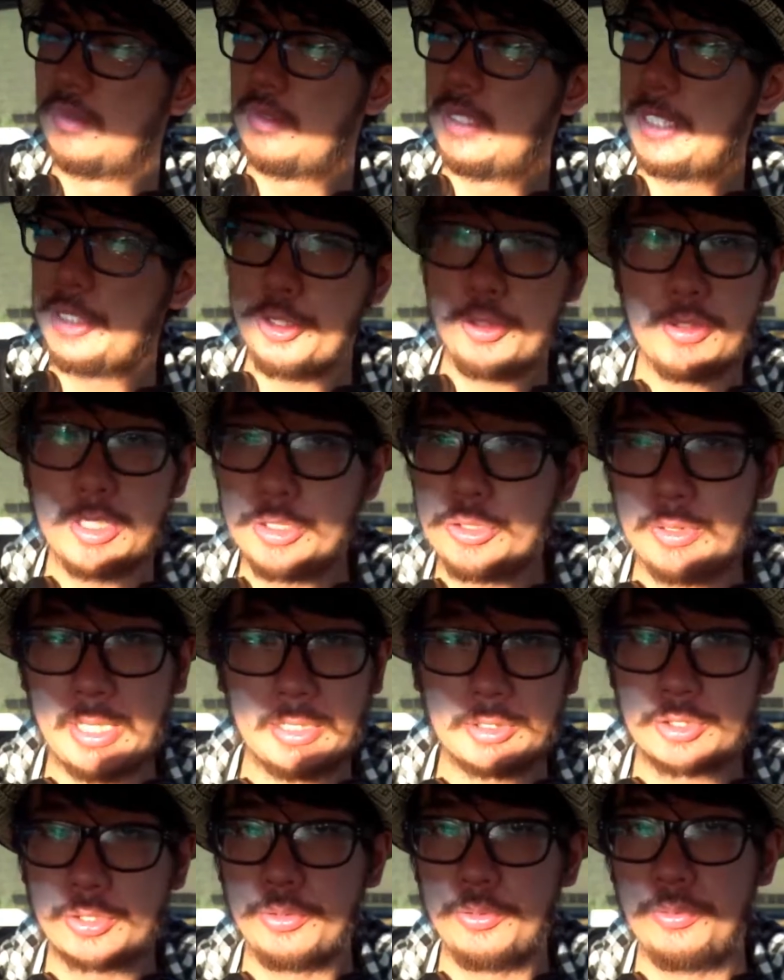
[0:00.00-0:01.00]
And you can do
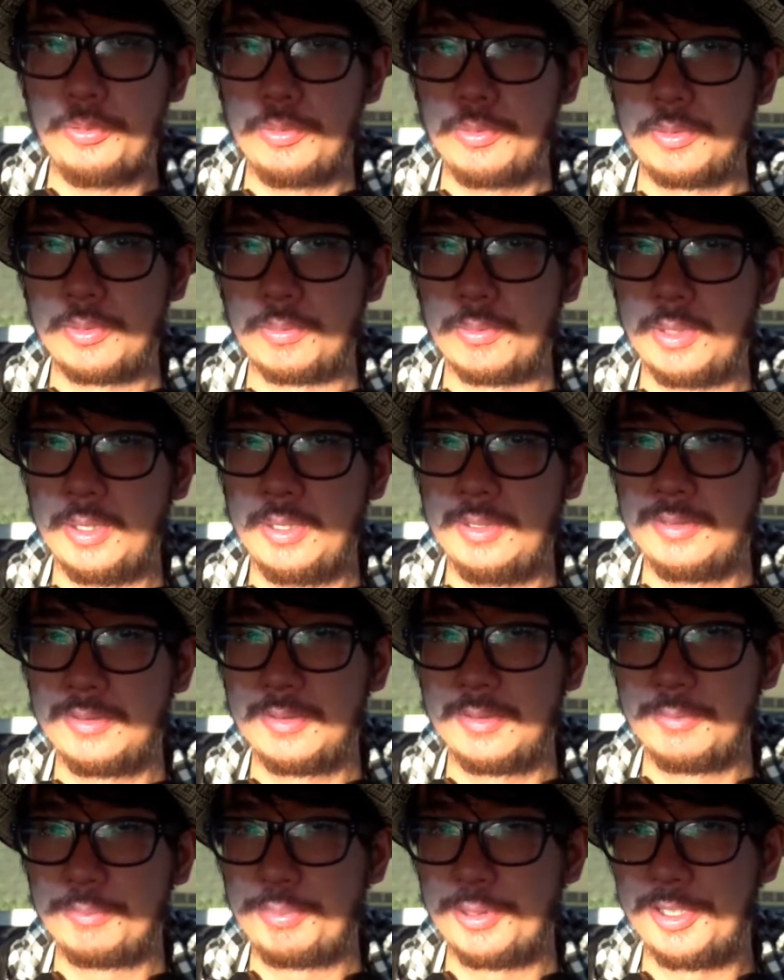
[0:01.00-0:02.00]
that too, right?
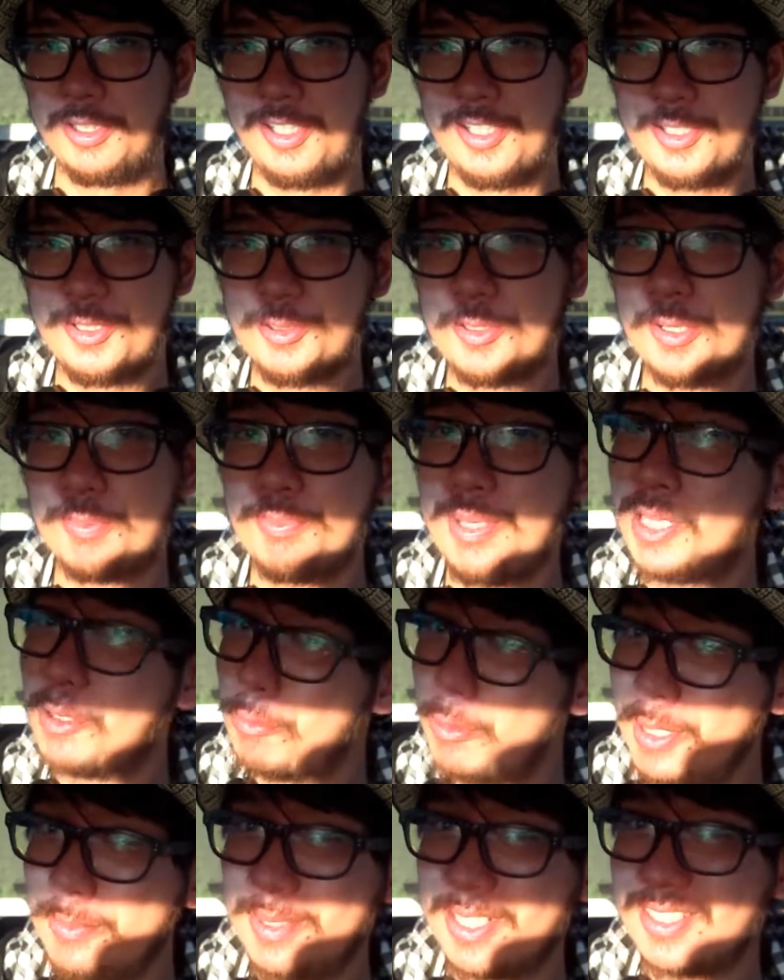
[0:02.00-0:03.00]
But like you can make
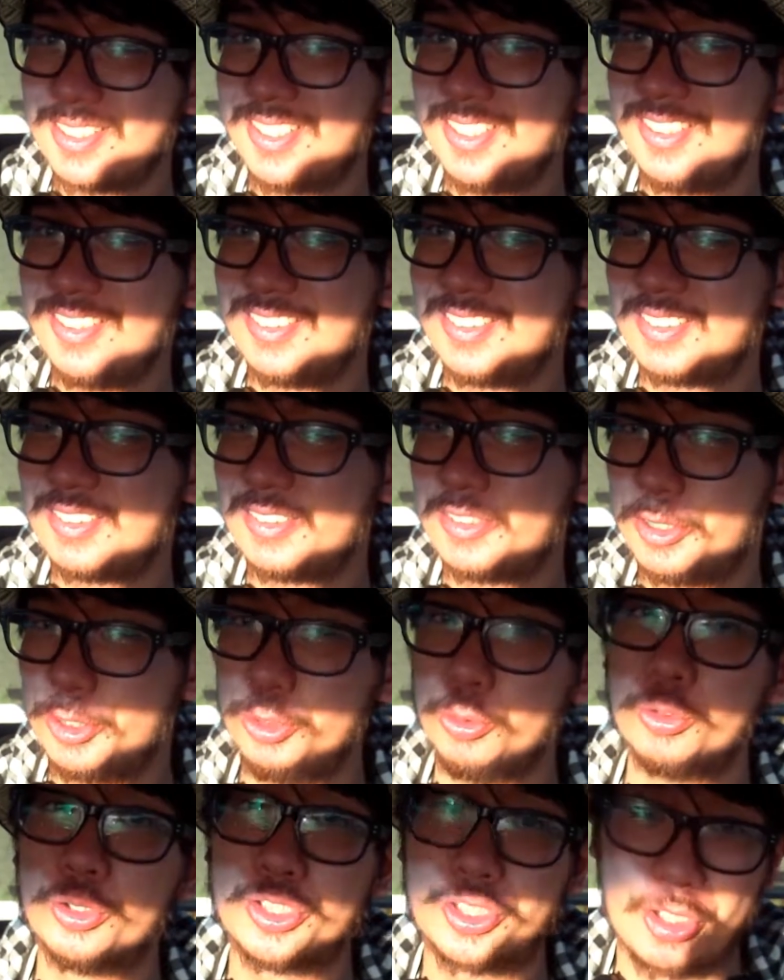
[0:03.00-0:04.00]
remixes to
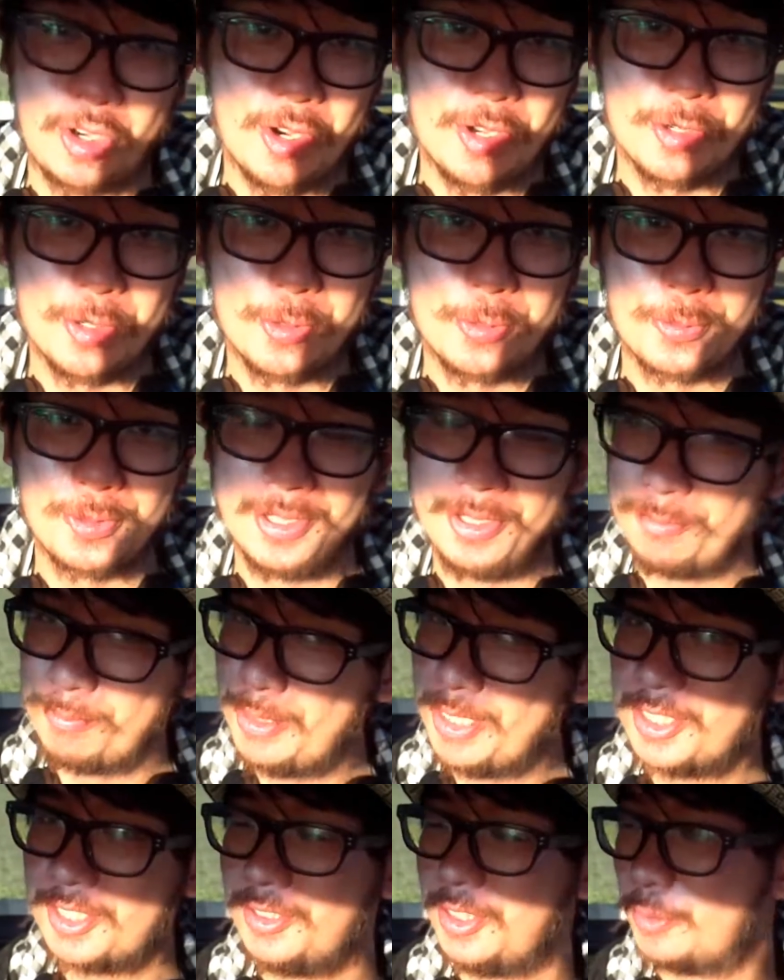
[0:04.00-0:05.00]
your style, right? I
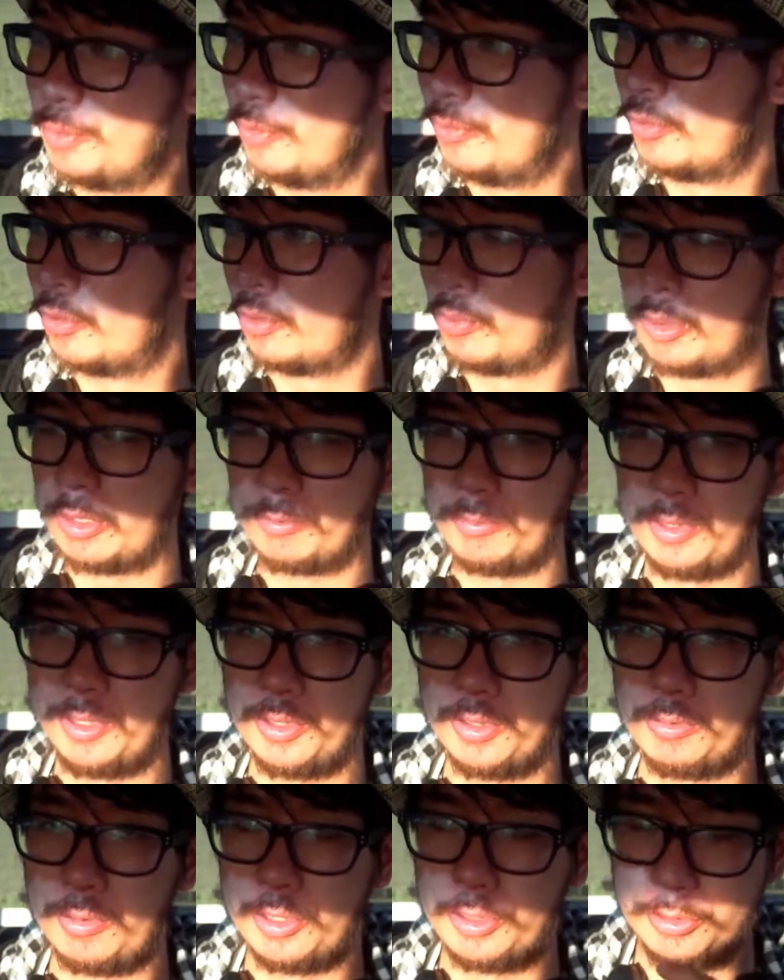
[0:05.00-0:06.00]
mentioned this before in one of my
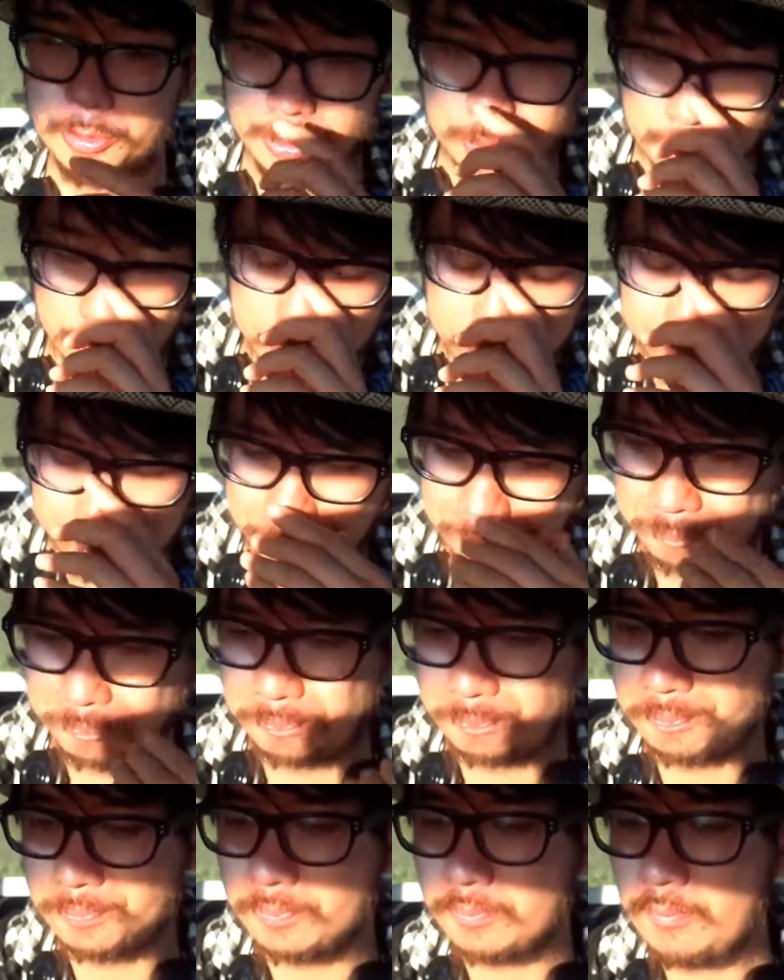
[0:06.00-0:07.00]
other entries, right?
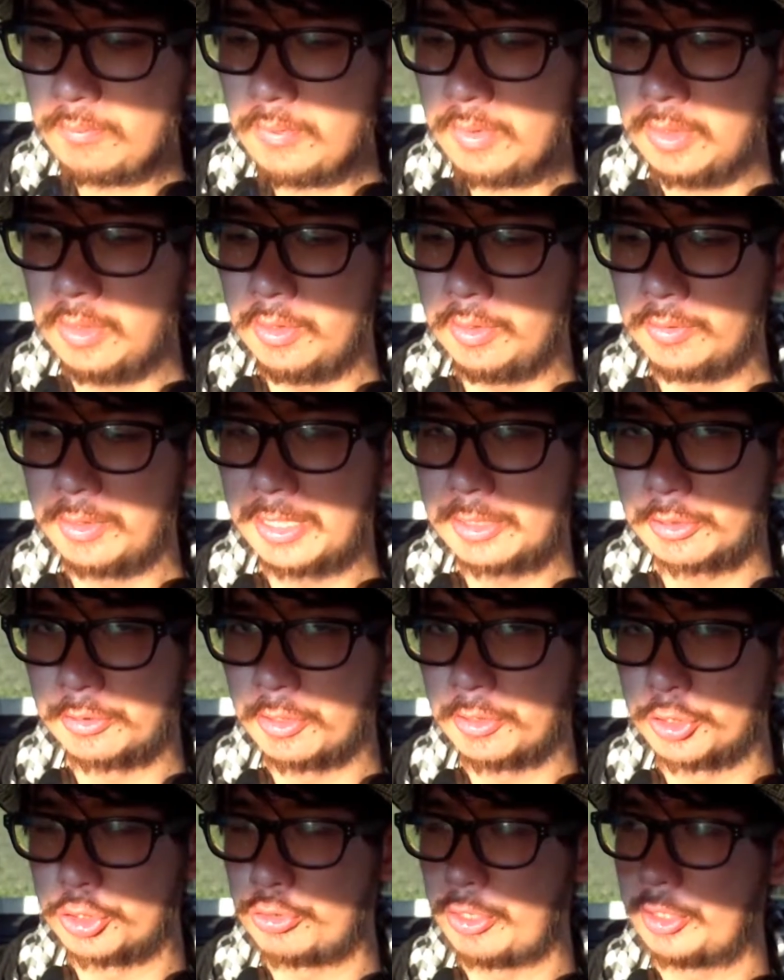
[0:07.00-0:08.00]
You know, that's
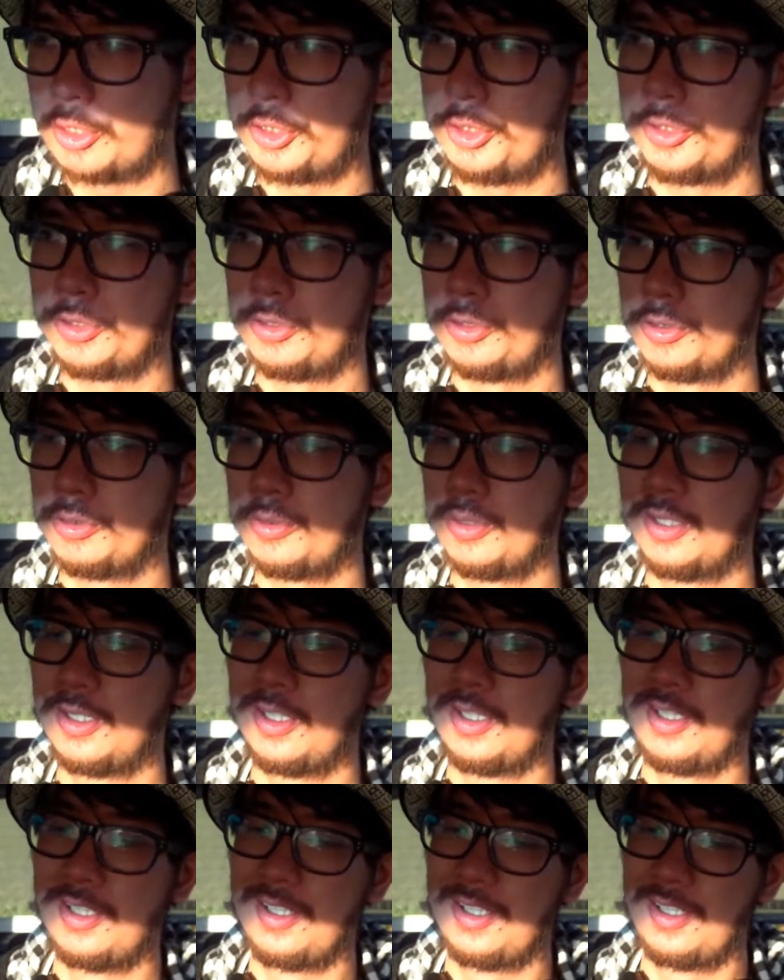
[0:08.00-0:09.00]
another strategy you can do,
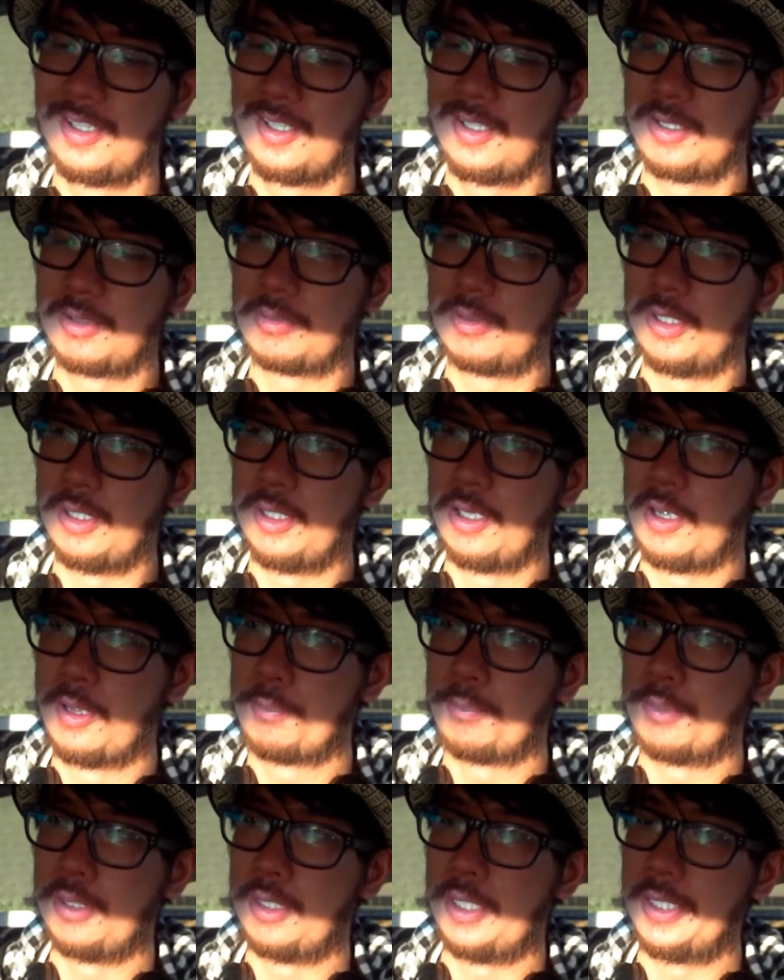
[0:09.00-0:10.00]
right?
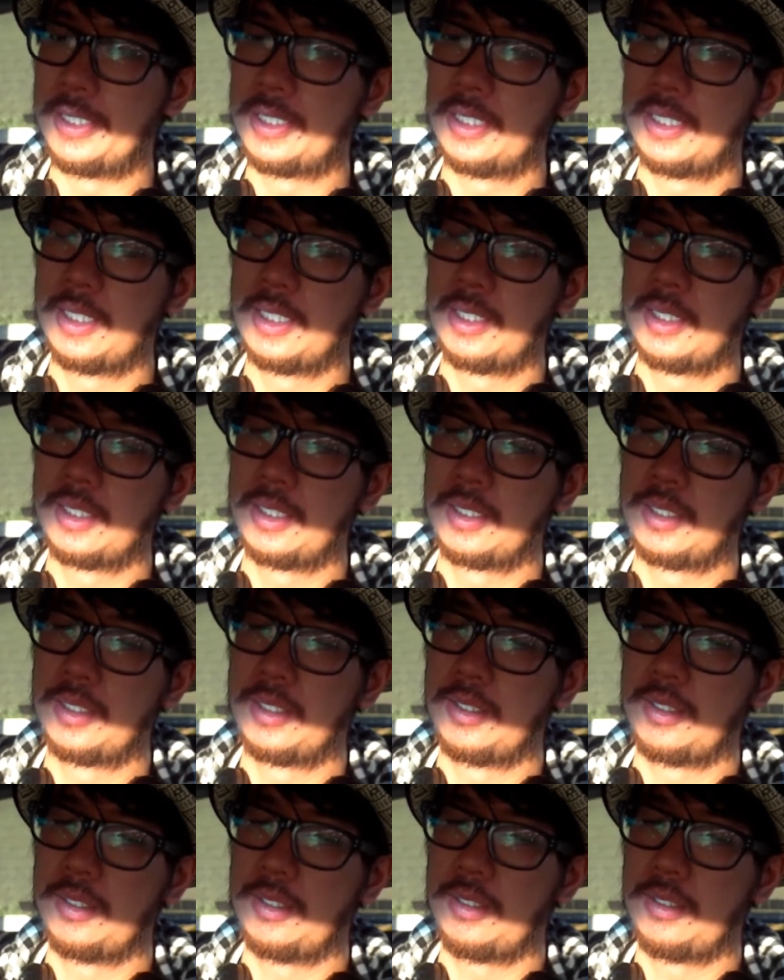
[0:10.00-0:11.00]
But like
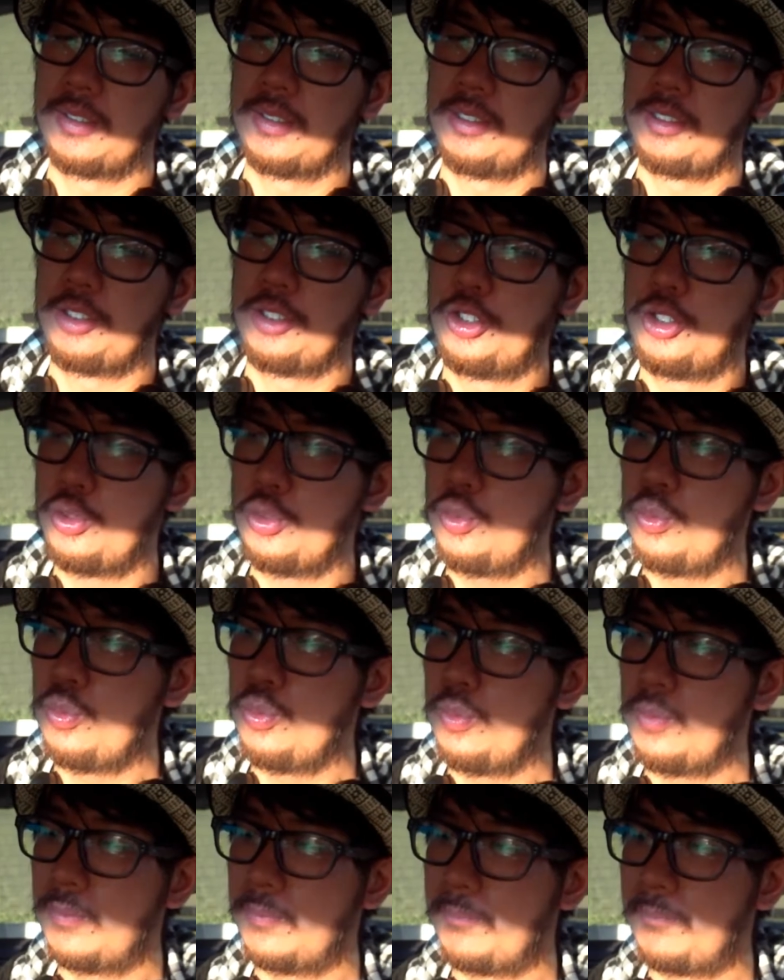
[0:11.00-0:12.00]

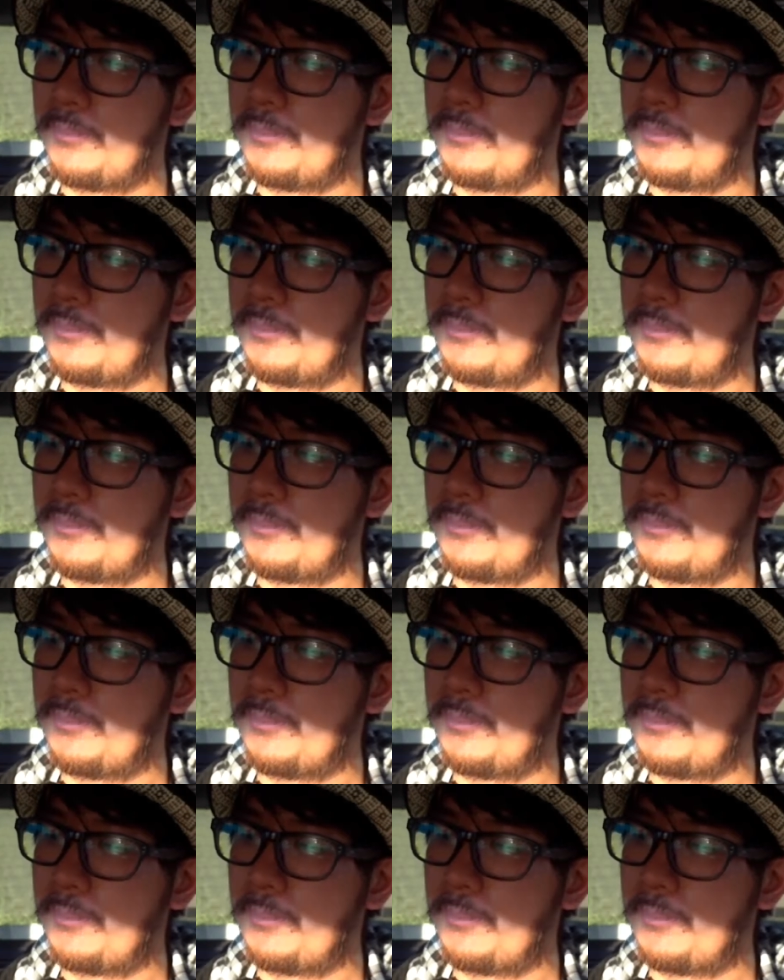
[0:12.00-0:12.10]
you